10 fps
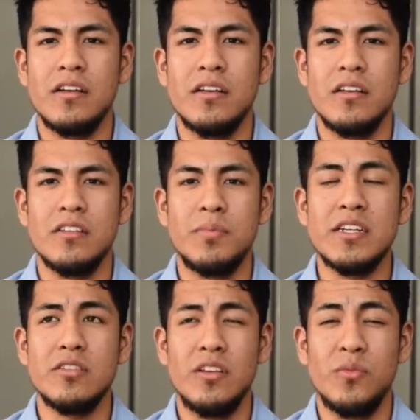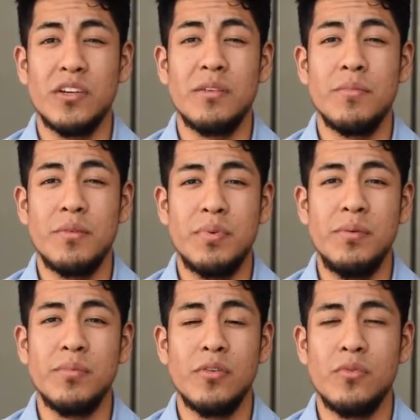and especially when I met
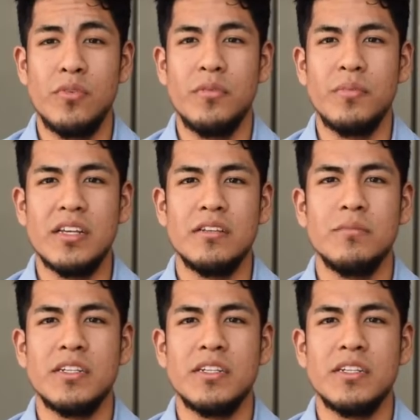people who were in